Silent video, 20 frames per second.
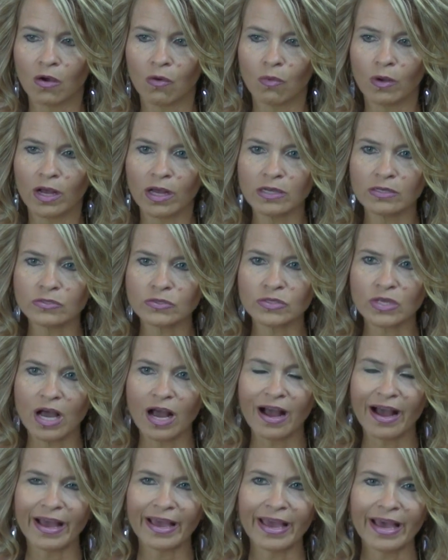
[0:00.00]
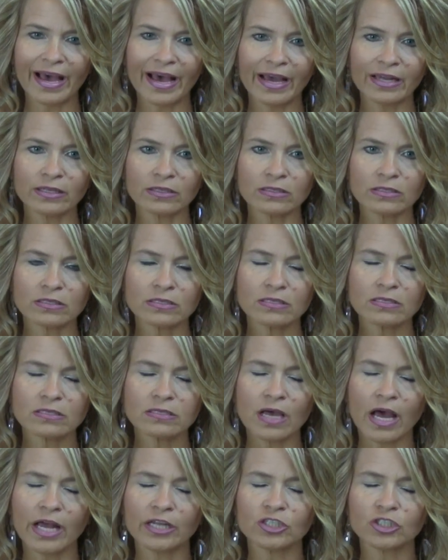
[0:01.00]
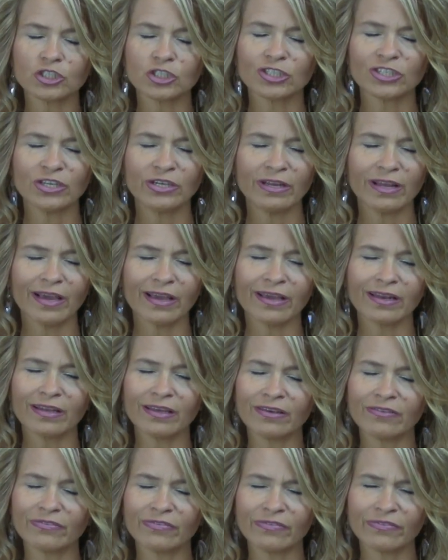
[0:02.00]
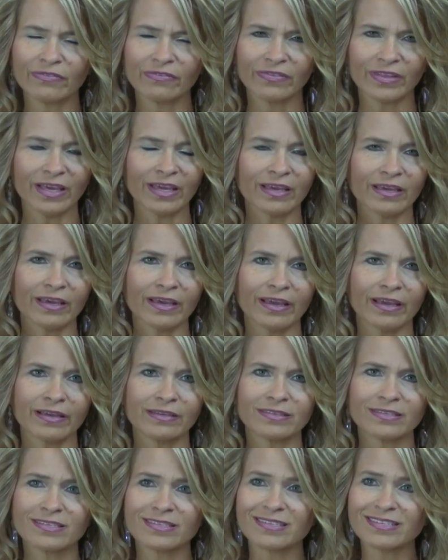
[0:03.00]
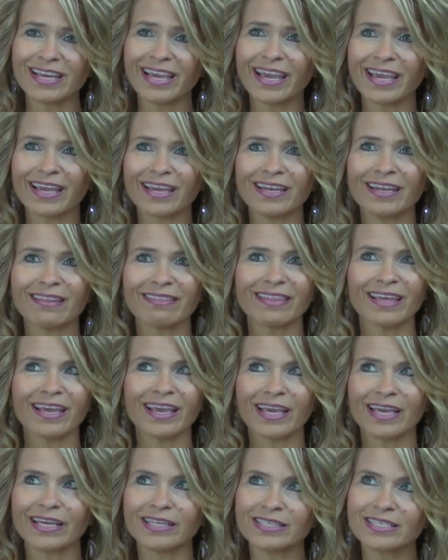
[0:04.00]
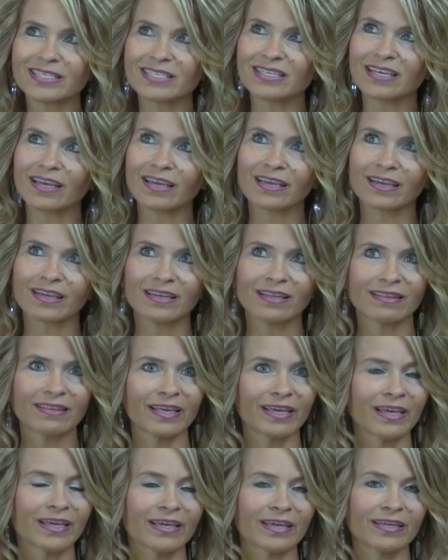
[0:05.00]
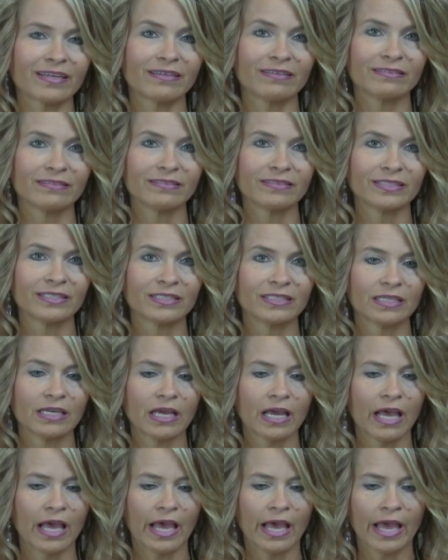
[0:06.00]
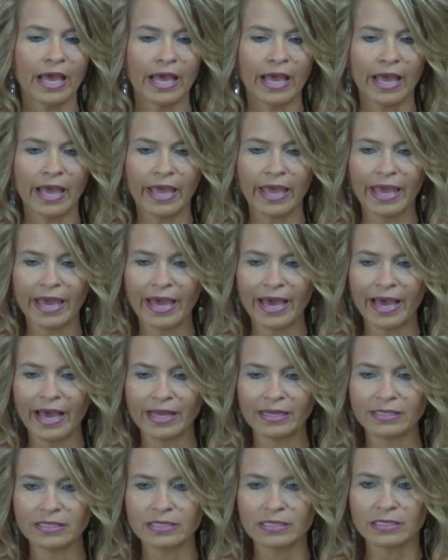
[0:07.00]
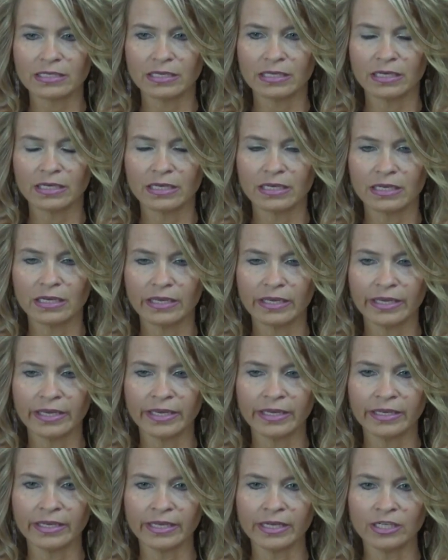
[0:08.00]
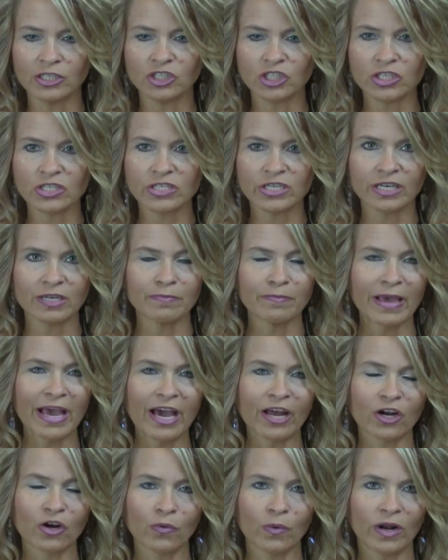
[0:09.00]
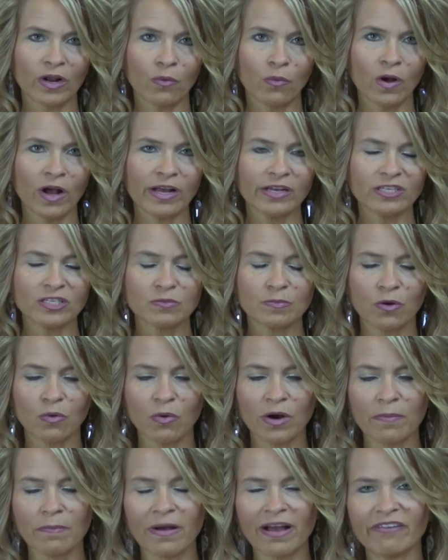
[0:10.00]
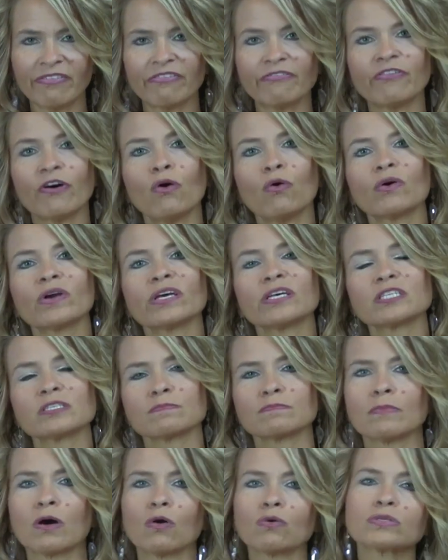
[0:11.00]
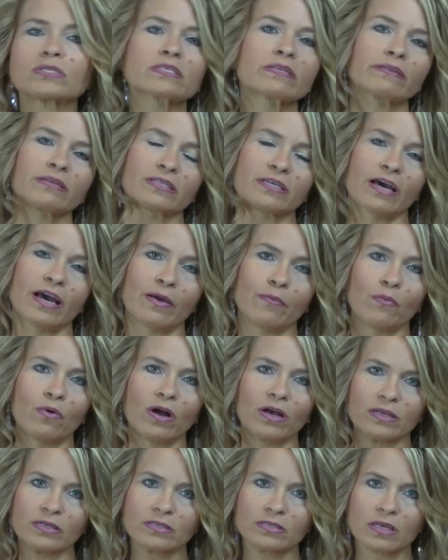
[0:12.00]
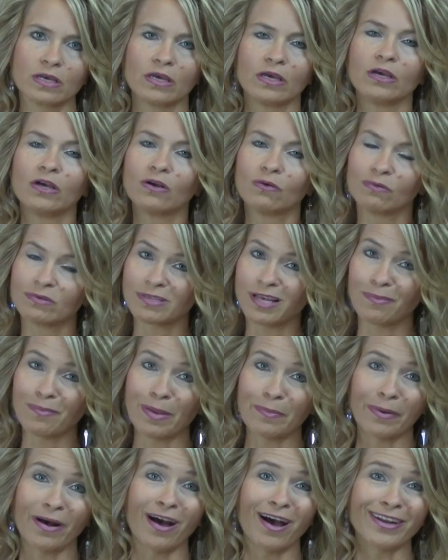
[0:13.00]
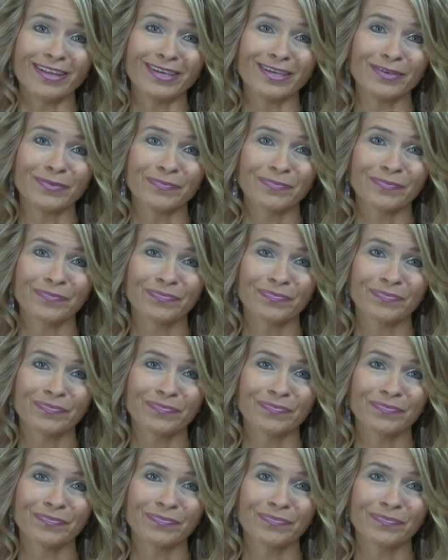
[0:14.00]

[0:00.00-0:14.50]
Was I had such negative thinking. Stinking thinking. And it just didn't matter what it was. But where my focus most of the time was on my body.